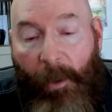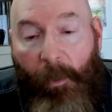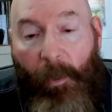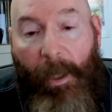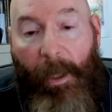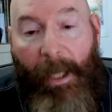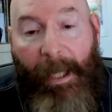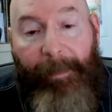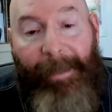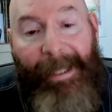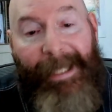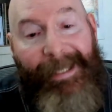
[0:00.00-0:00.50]

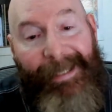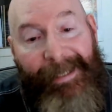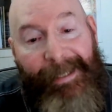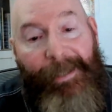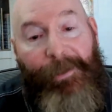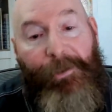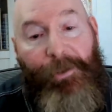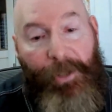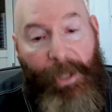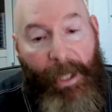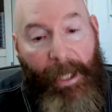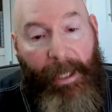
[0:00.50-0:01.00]
Well, I'm going to
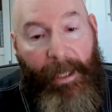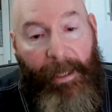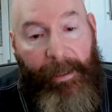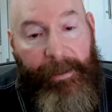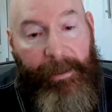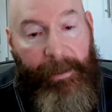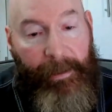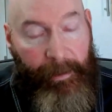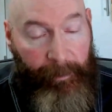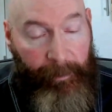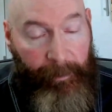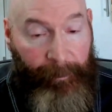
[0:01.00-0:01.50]

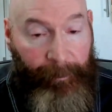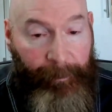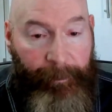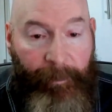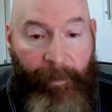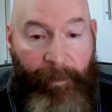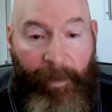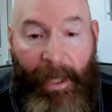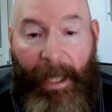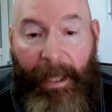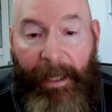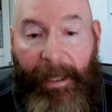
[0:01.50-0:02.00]
suggest
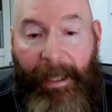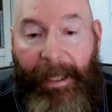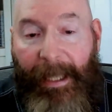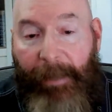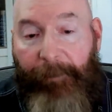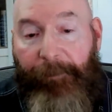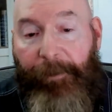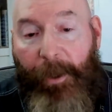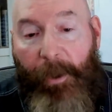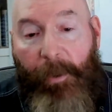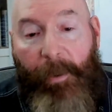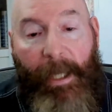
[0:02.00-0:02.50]
that
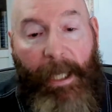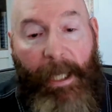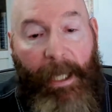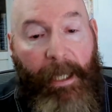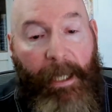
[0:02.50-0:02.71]
if you